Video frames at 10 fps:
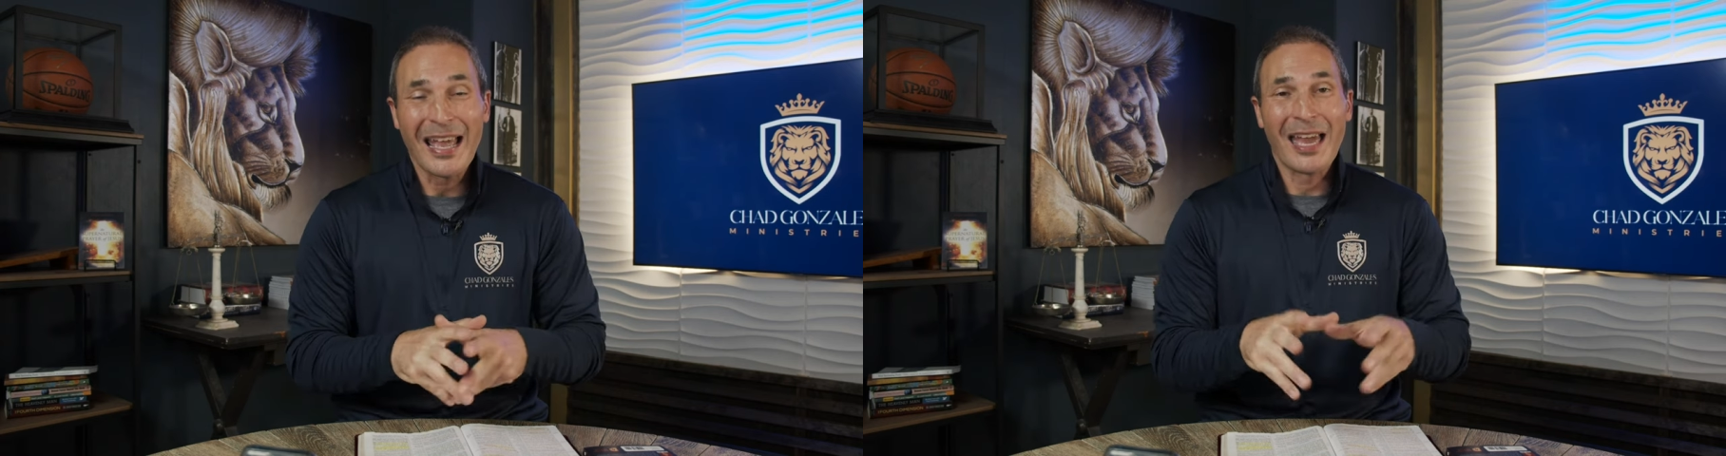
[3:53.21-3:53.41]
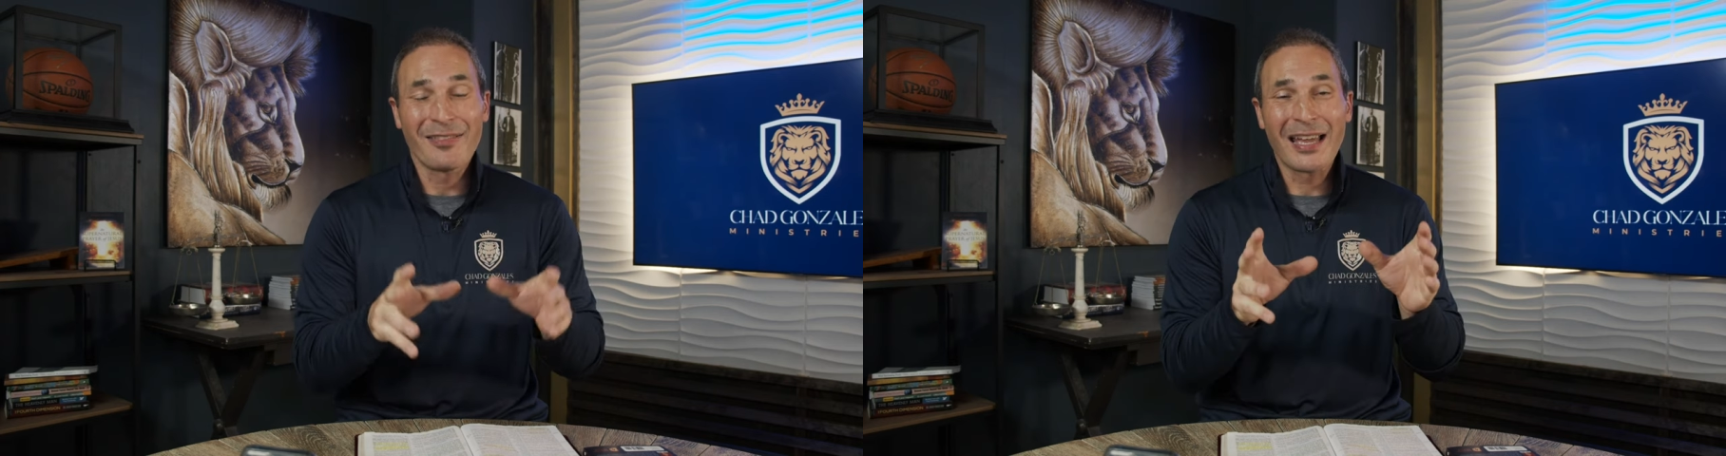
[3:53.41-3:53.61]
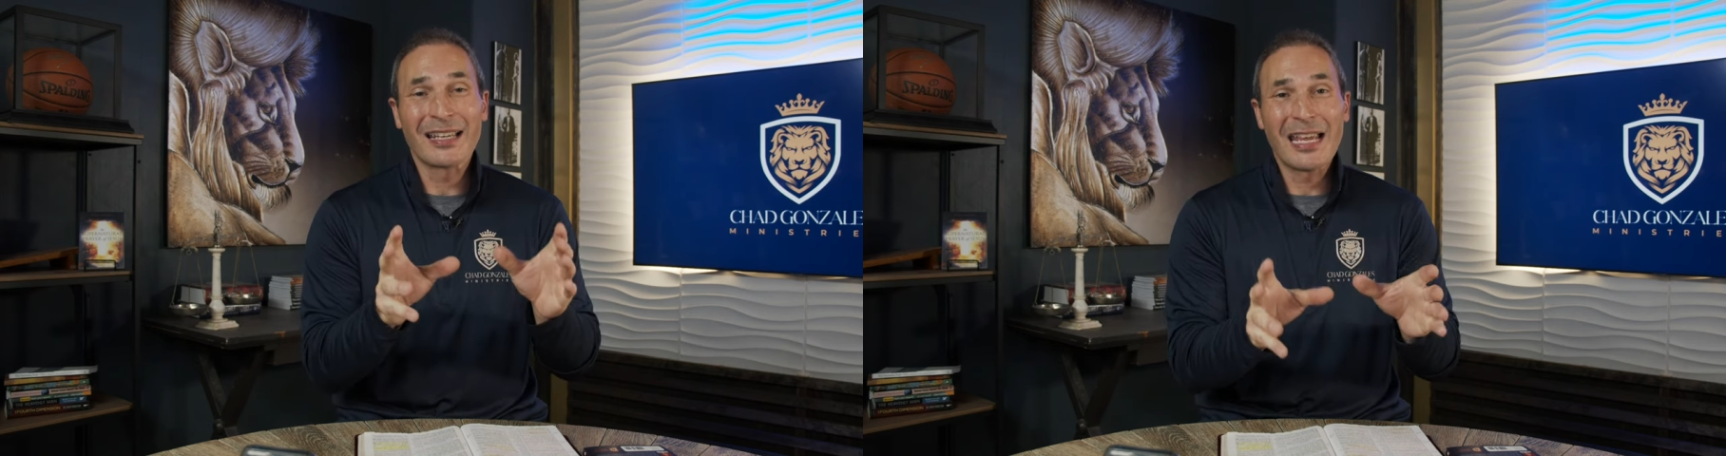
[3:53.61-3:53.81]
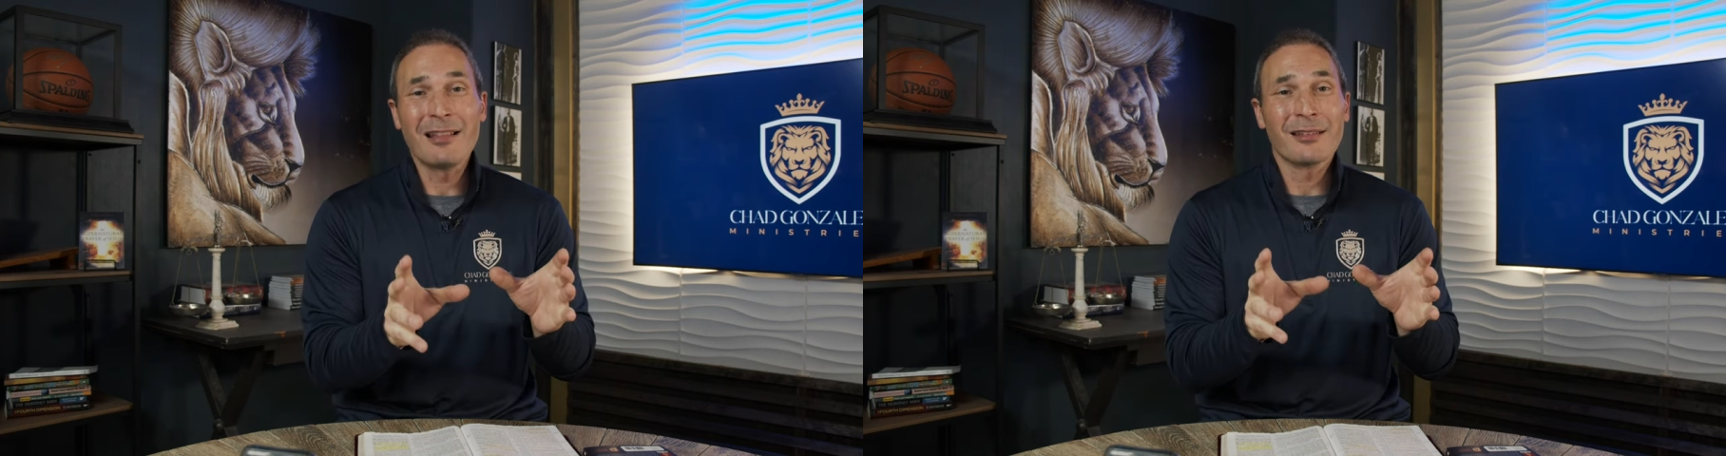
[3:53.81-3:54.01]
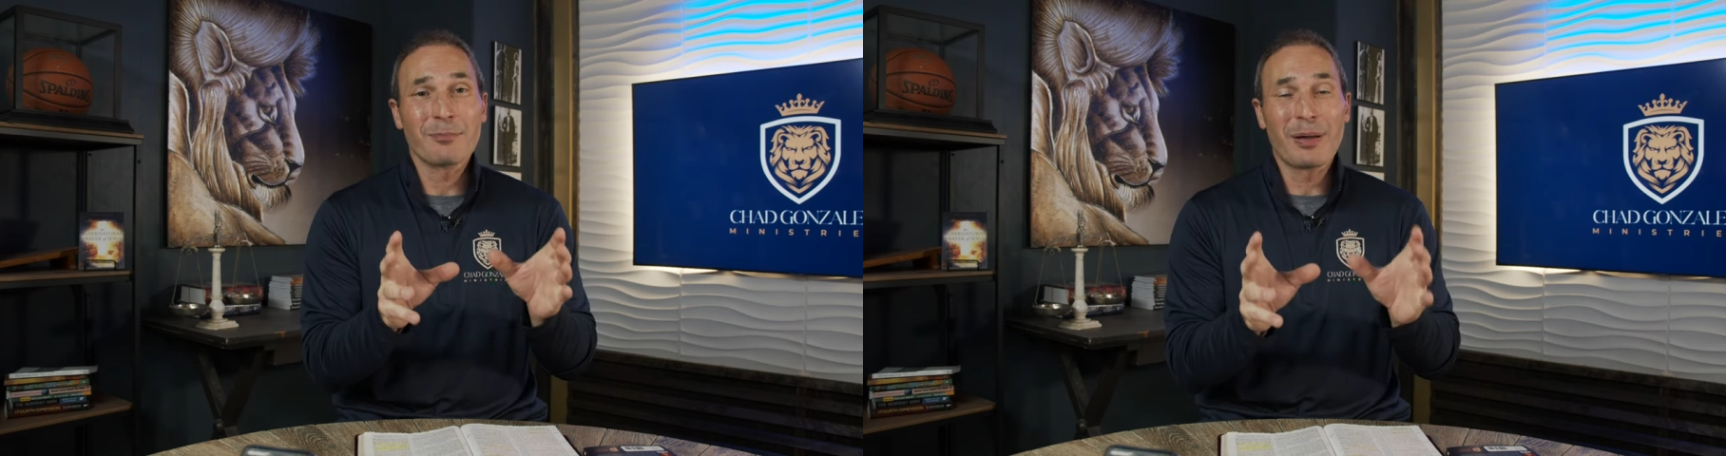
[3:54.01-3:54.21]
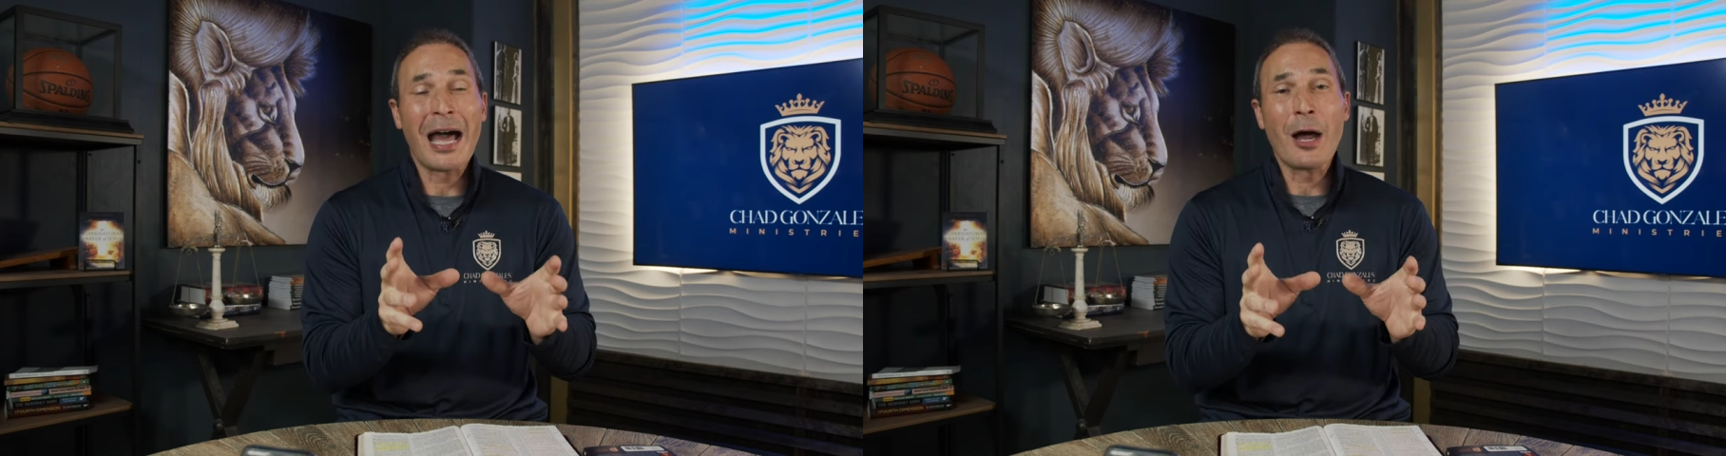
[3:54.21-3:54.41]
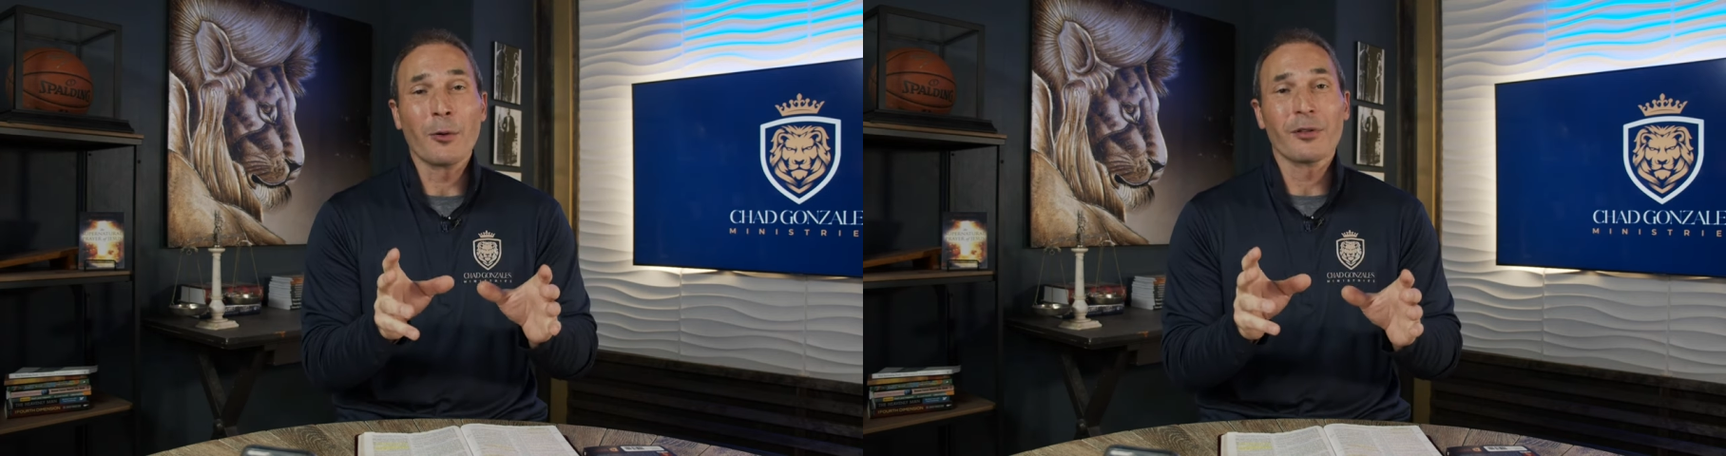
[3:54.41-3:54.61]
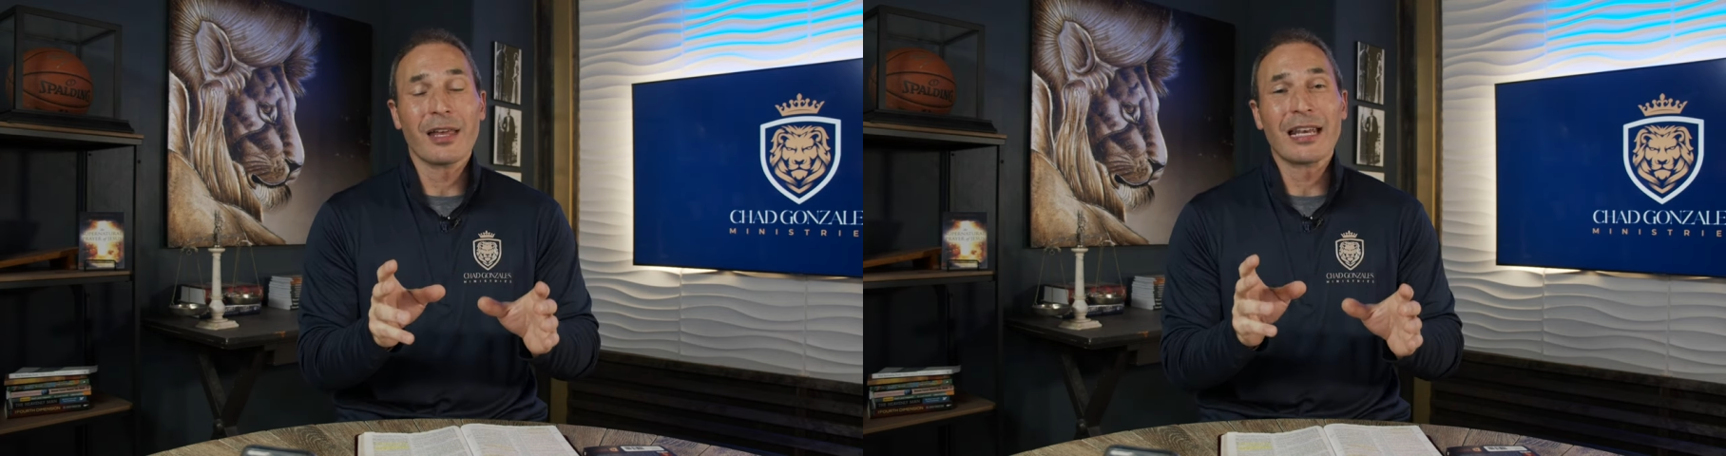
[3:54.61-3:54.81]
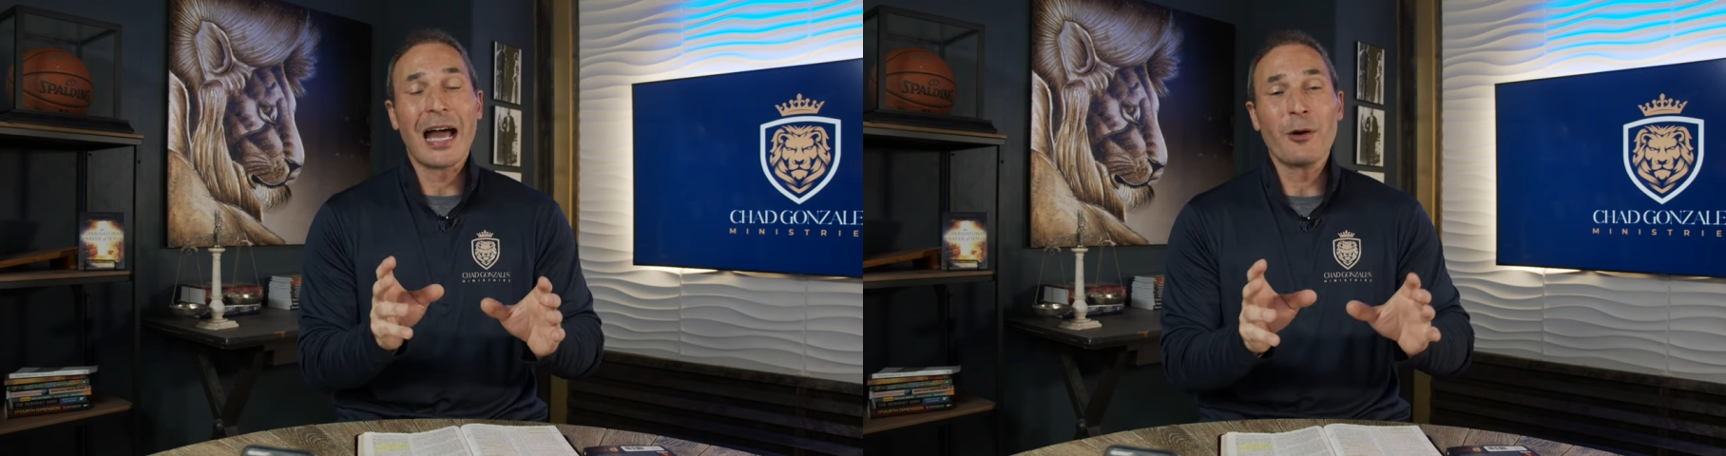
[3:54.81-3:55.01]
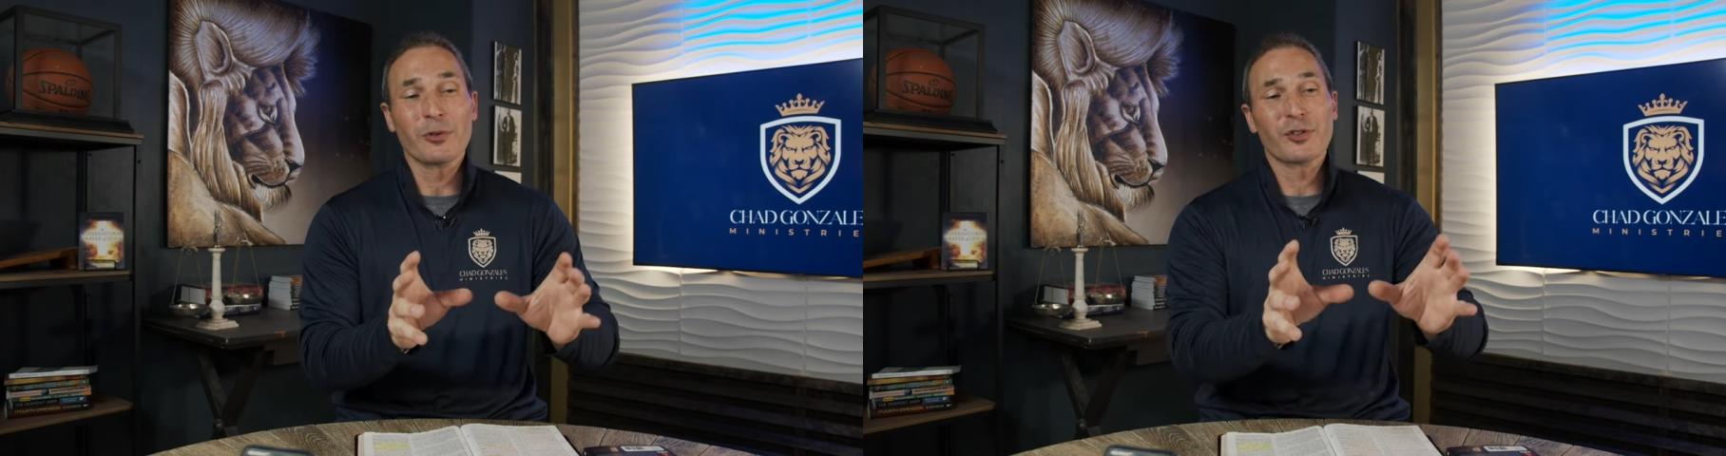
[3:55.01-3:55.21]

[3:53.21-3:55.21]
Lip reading: And that healing power that I was